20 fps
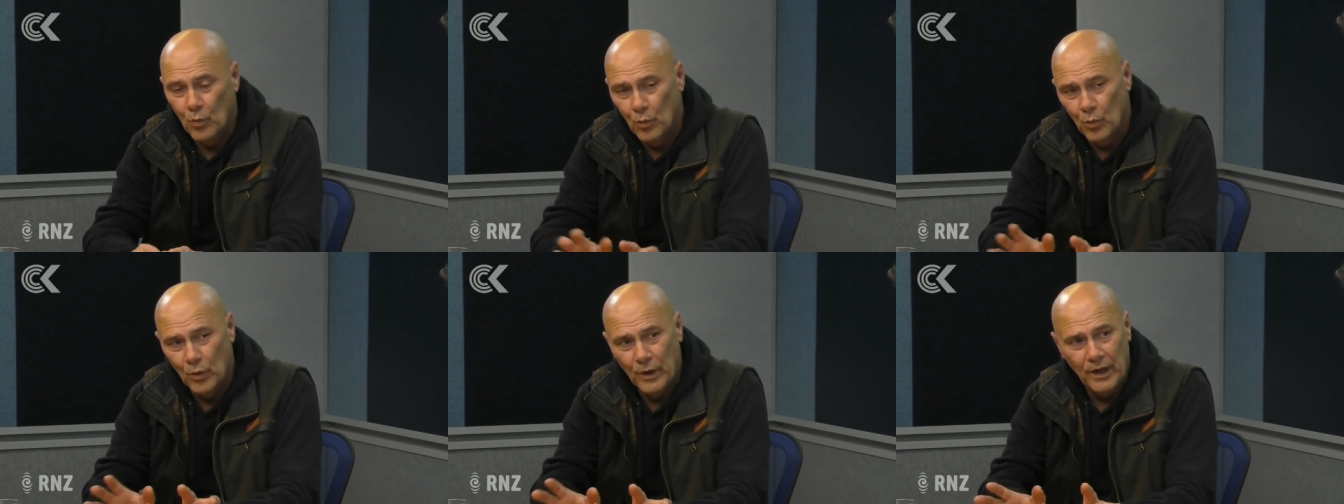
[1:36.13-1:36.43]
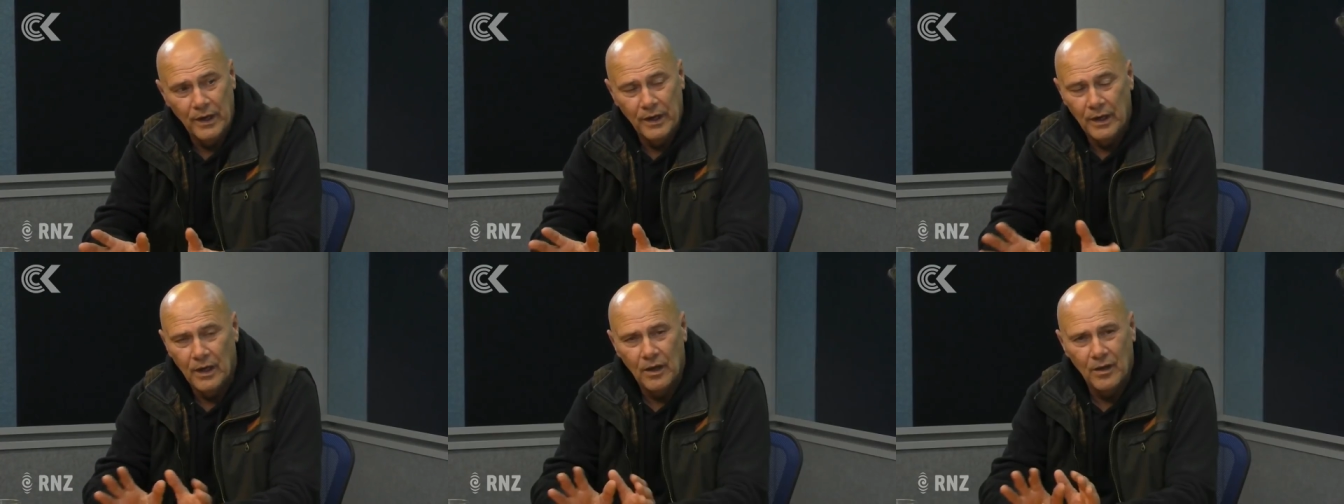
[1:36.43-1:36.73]

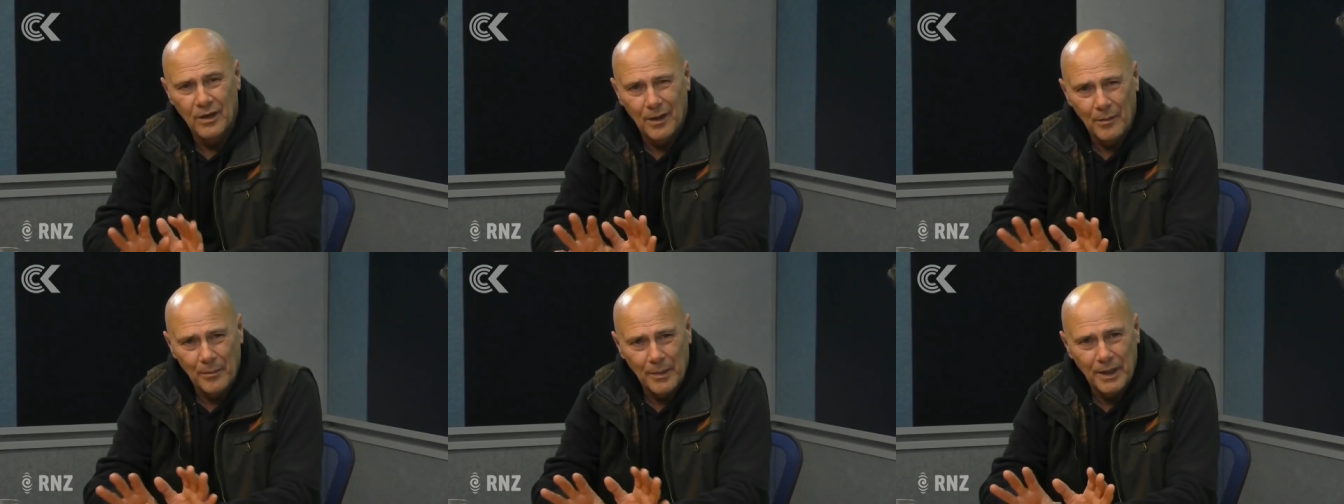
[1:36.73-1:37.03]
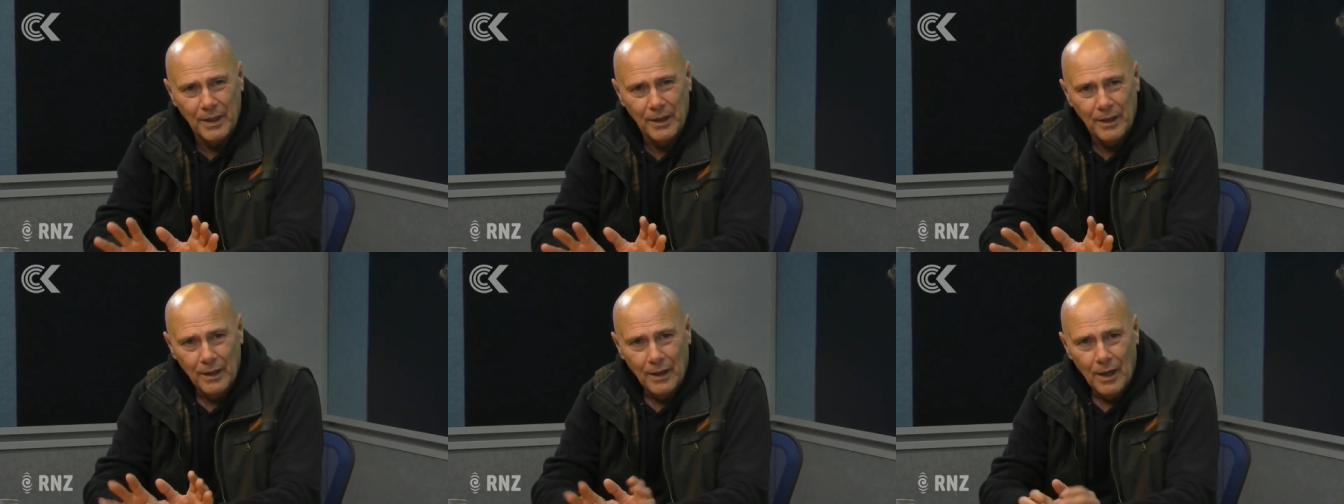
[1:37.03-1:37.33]
We, you know, I
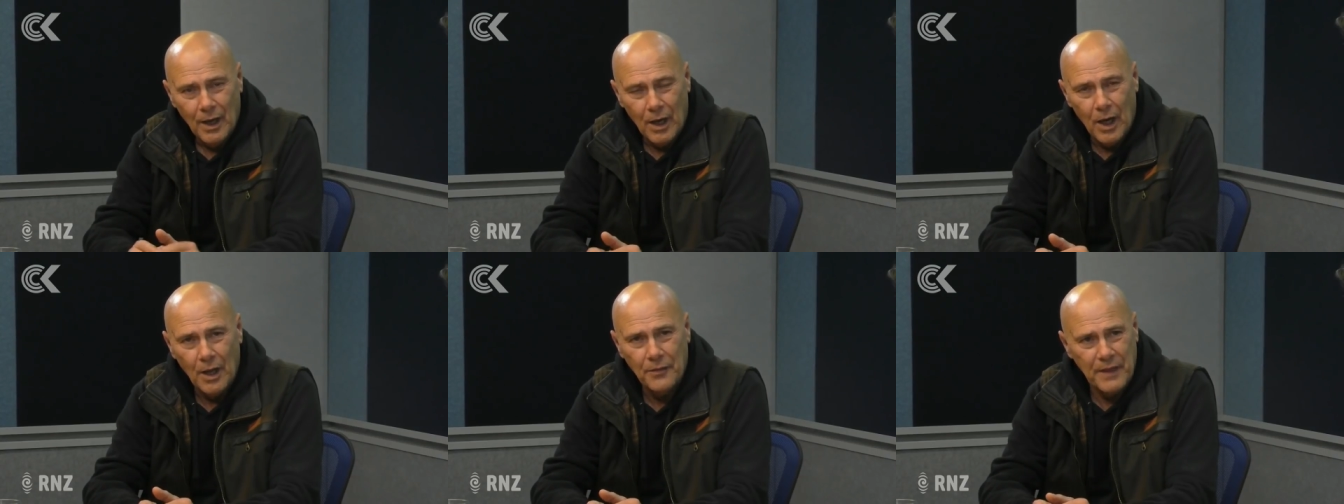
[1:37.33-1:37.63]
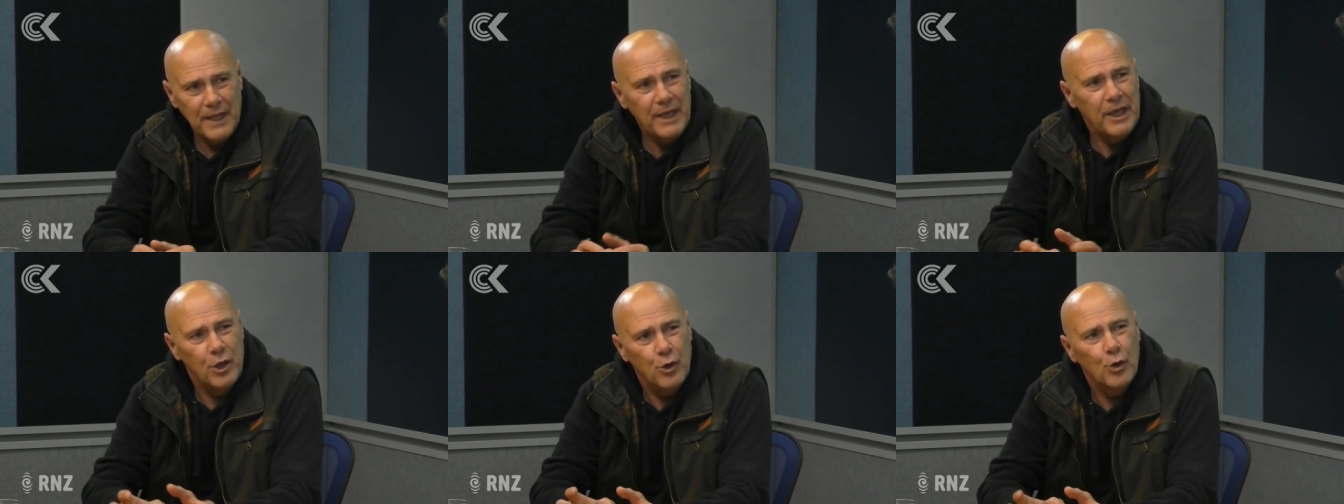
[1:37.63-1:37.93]
mean, I
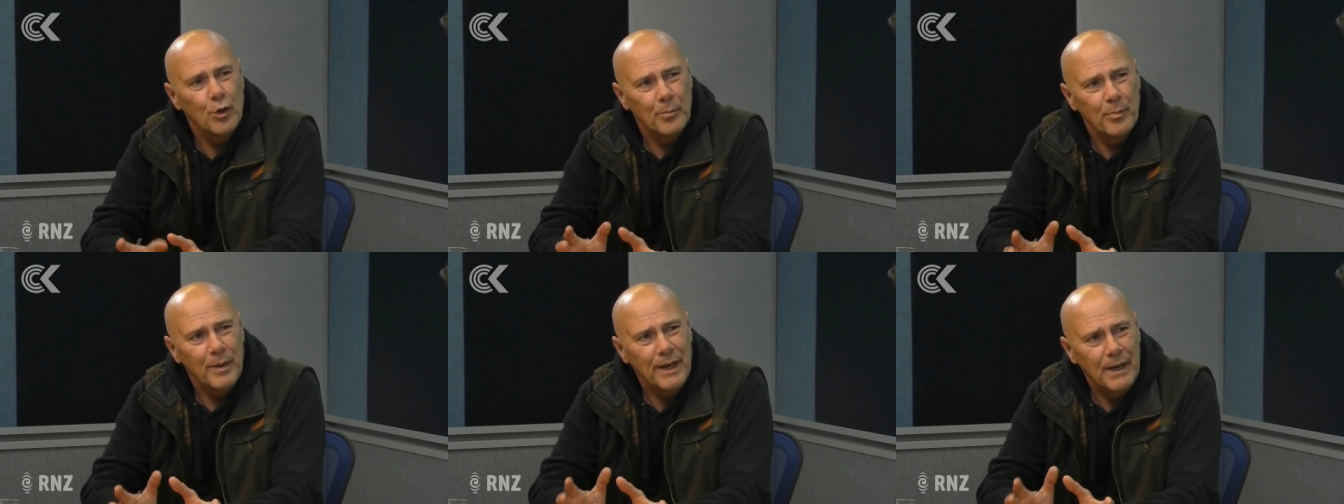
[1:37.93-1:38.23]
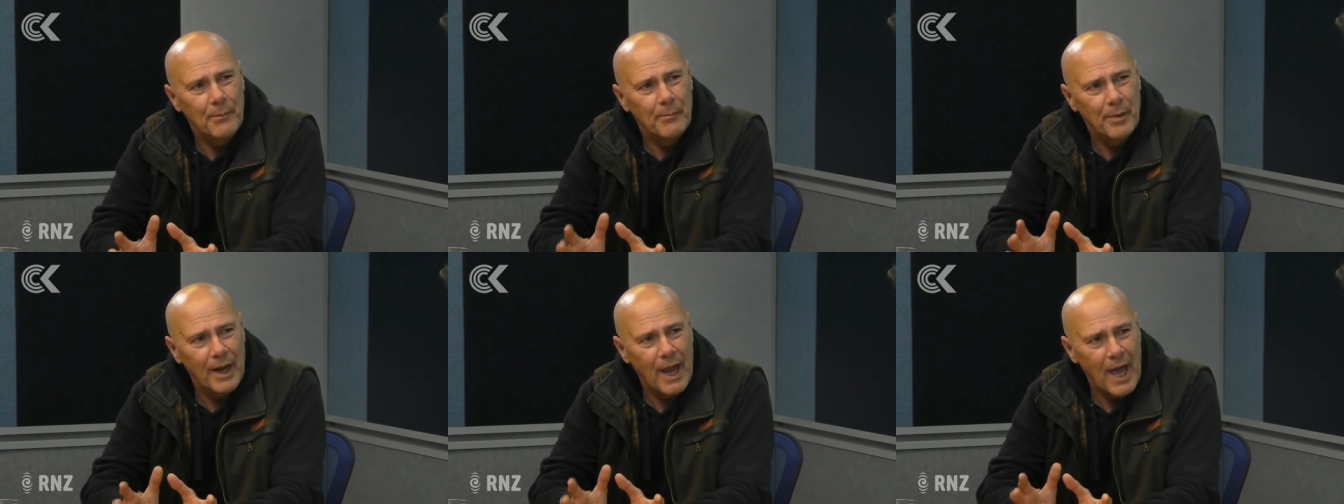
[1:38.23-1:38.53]
think he could have
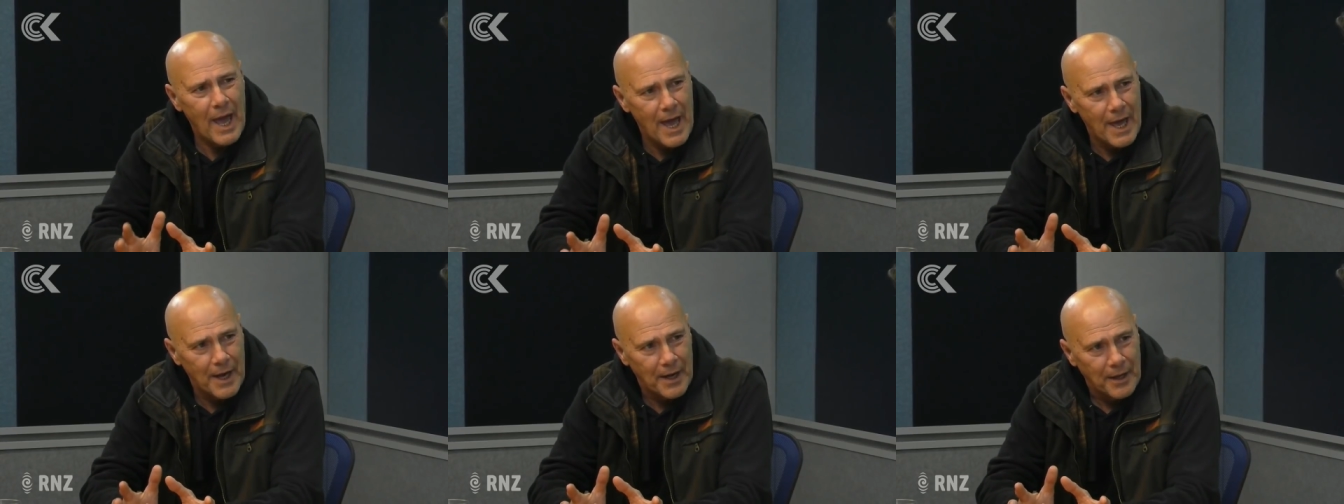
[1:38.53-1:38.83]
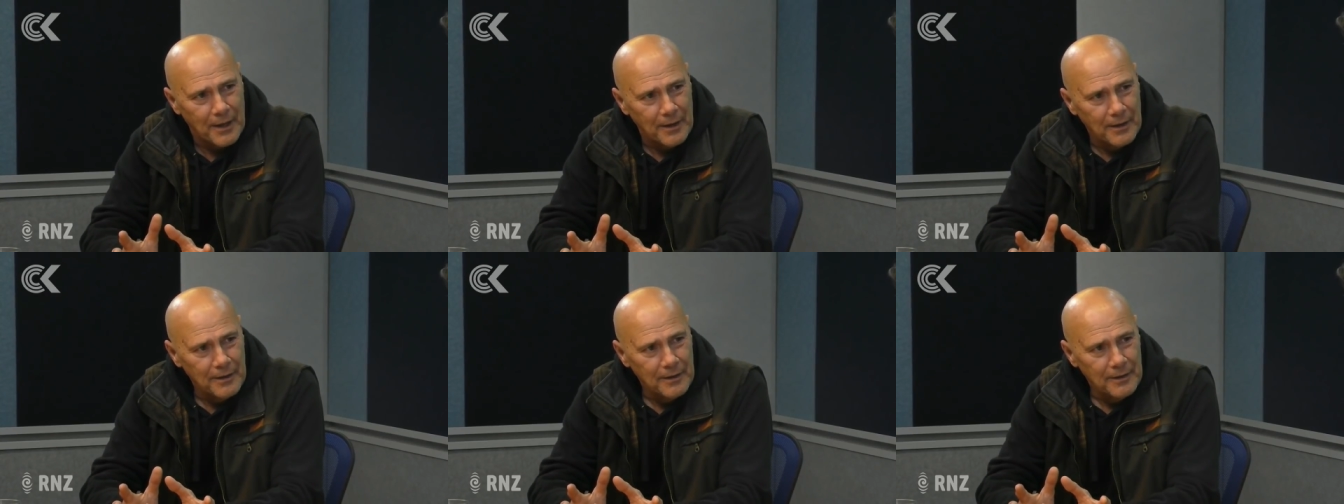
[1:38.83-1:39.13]
been a bit
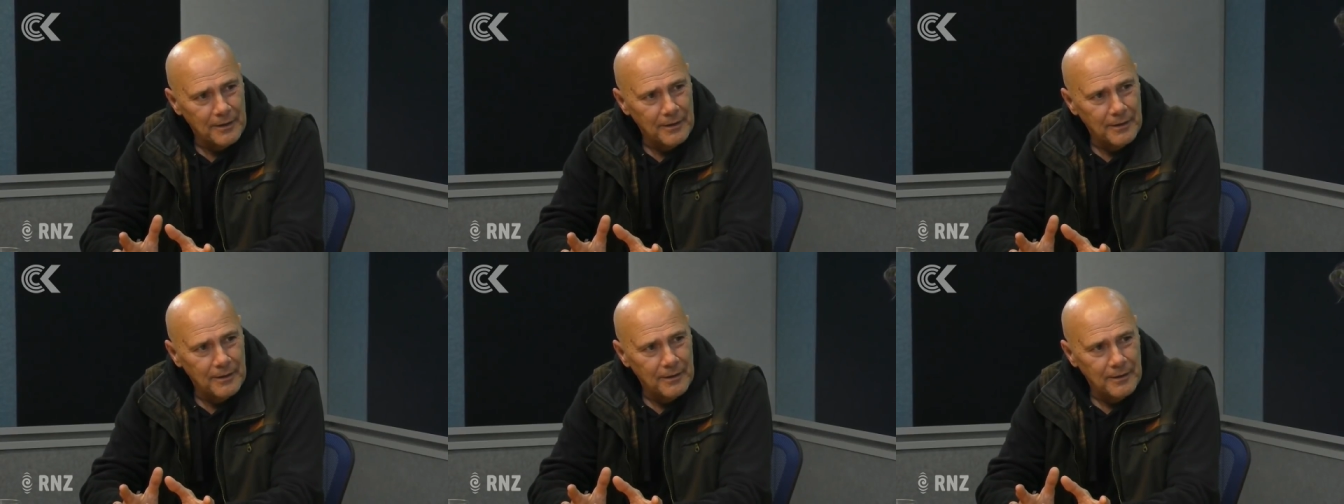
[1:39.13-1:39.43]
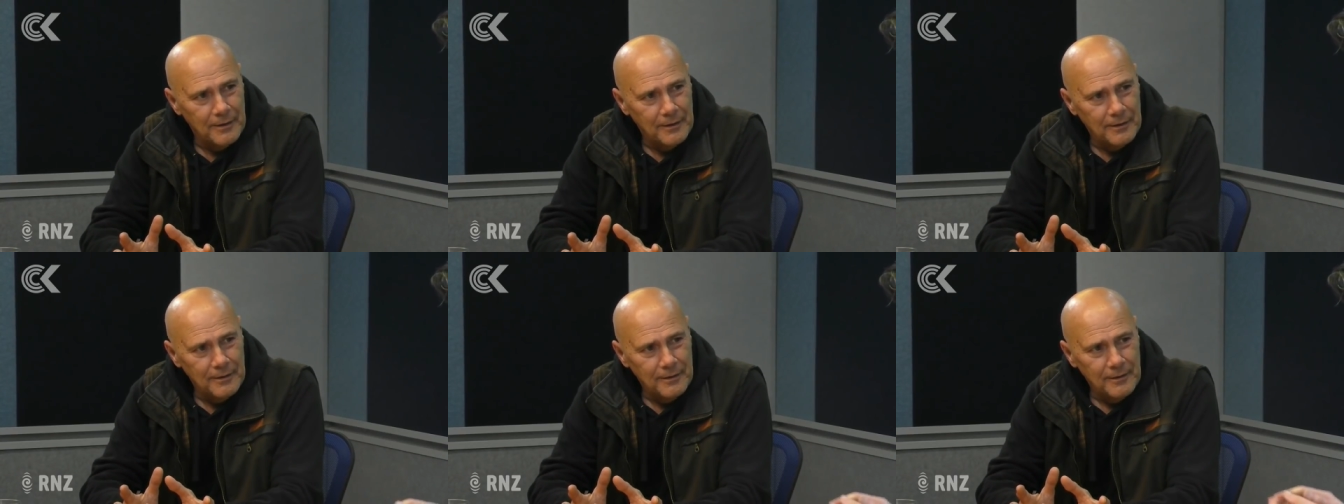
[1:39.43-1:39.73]
harder. Was he